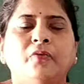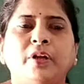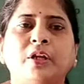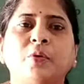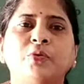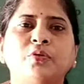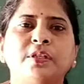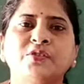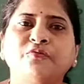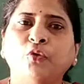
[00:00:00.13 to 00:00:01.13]
Welcome to
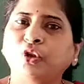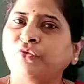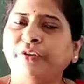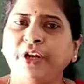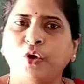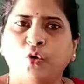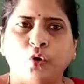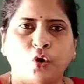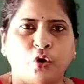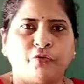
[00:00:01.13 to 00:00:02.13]
this fourth video
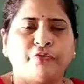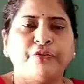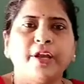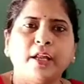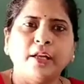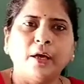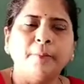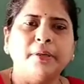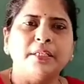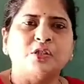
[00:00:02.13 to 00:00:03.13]
of real
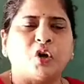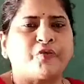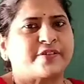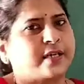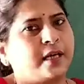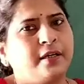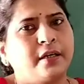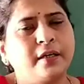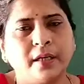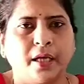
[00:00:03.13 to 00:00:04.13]
numbers of
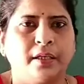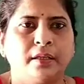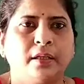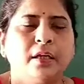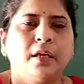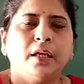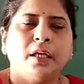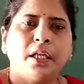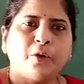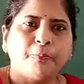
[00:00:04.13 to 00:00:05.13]
standard 9.
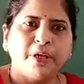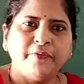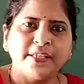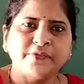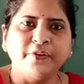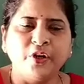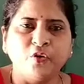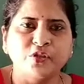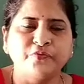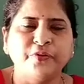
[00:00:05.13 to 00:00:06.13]
In our previous
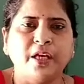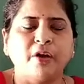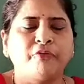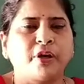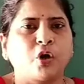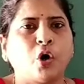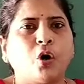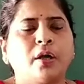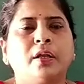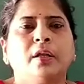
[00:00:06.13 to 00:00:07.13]
videos, we have
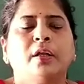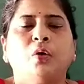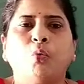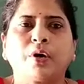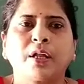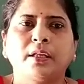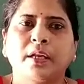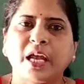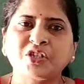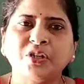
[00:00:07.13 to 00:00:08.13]
recalled what are the
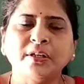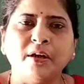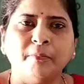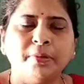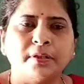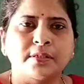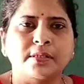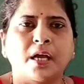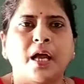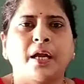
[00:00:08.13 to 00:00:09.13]
rational
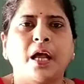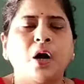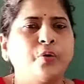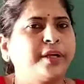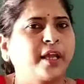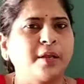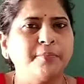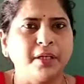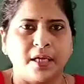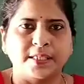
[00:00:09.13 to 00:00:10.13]
numbers and how it can
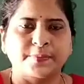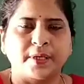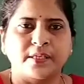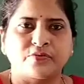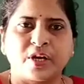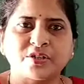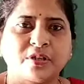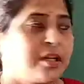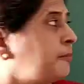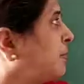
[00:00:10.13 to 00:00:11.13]
be expressed.
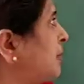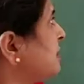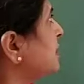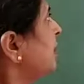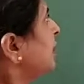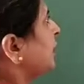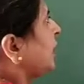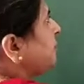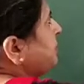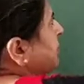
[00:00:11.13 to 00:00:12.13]
Rational numbers
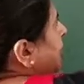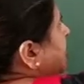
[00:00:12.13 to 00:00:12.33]
can be